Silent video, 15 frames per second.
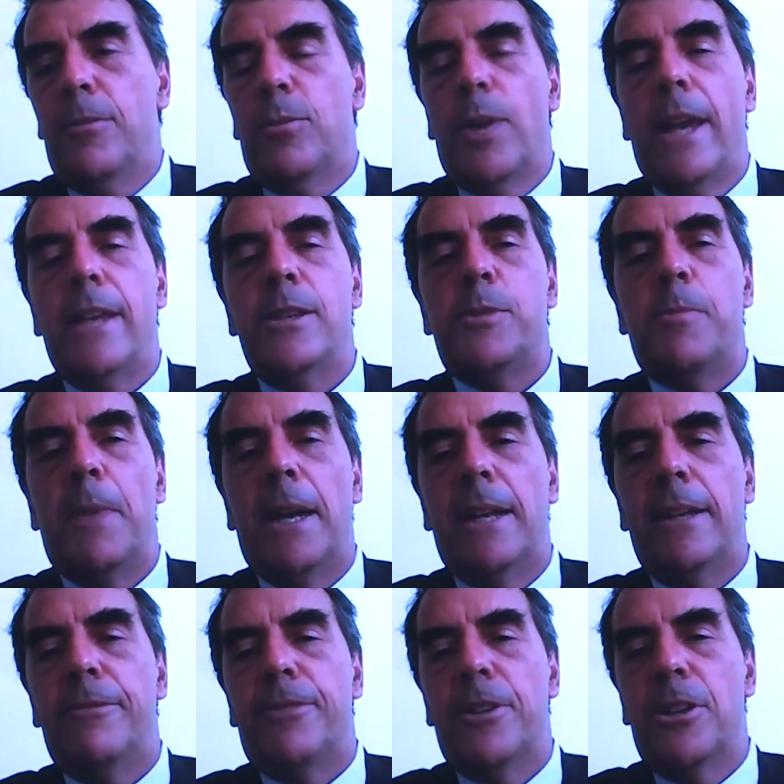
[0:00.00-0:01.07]
raise
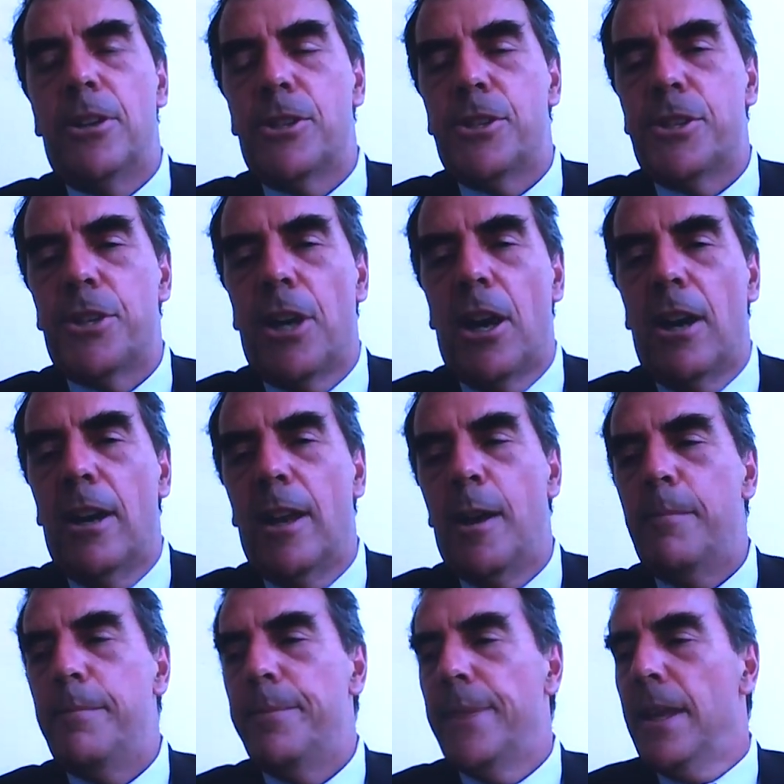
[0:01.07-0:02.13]
money for your
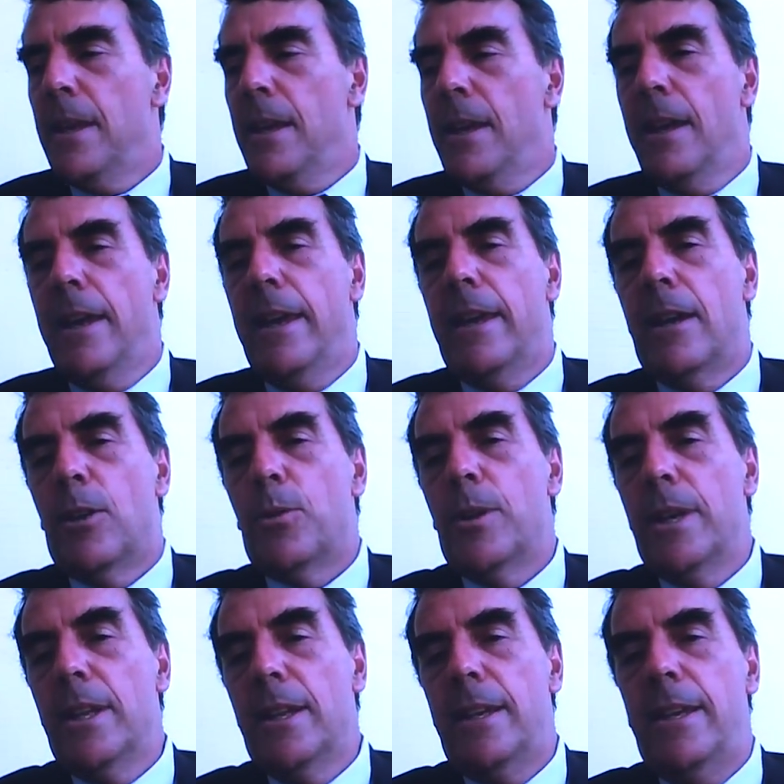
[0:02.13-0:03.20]
startup, it's
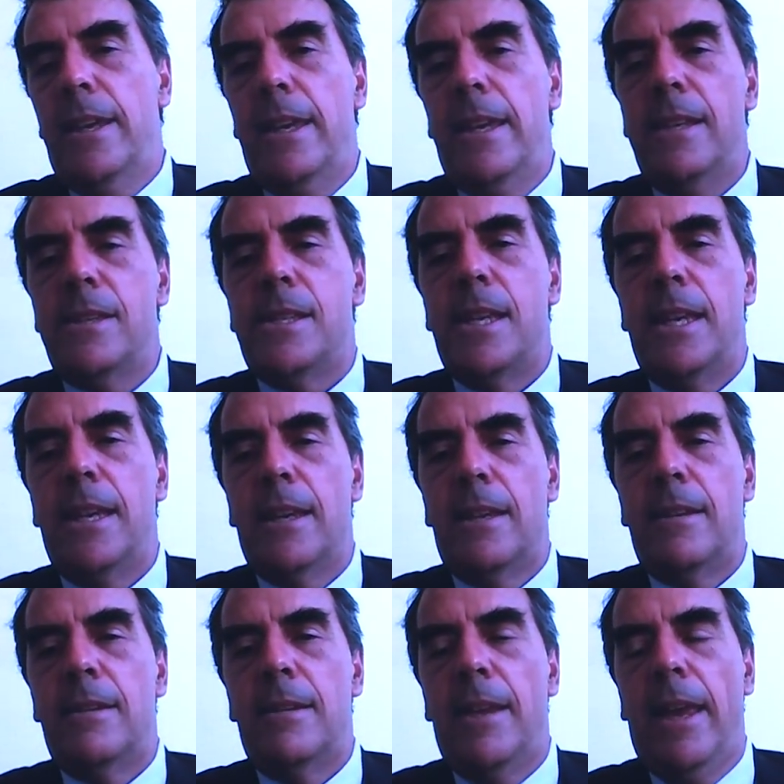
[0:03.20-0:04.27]
really easy
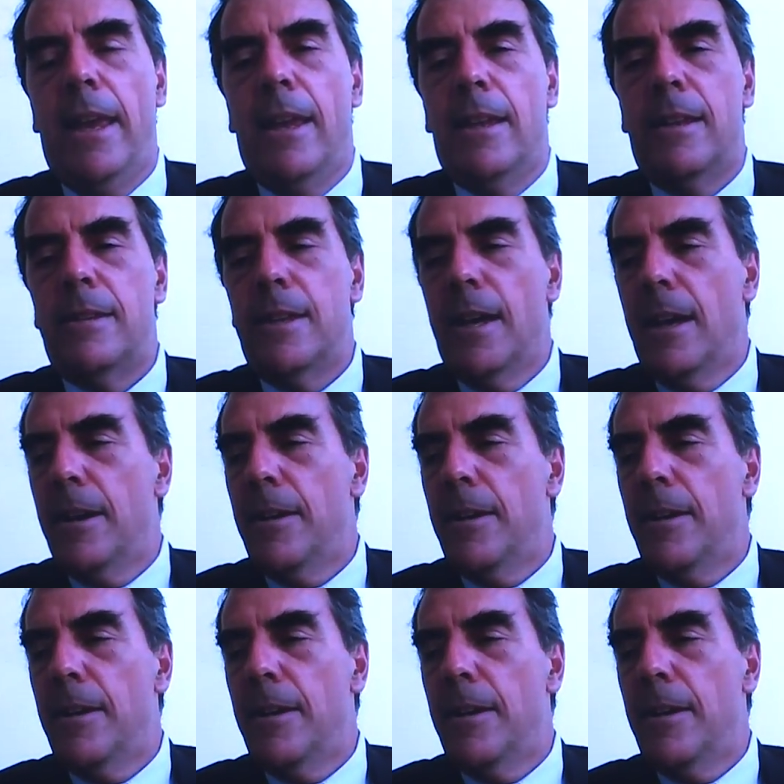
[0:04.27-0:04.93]
and